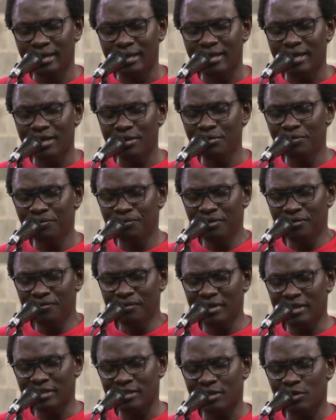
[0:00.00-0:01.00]
that you've
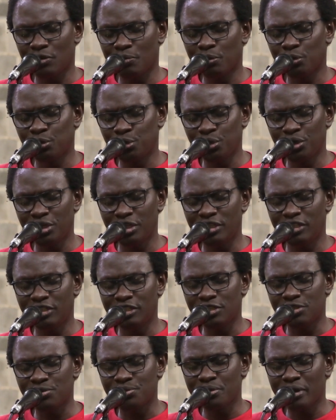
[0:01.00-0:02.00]
given us an opportunity
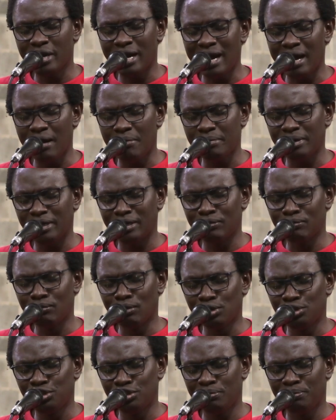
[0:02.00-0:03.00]
just to come and
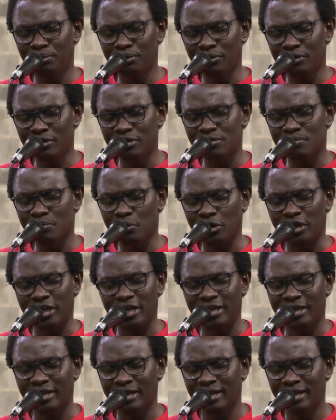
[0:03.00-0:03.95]
worship you this morning.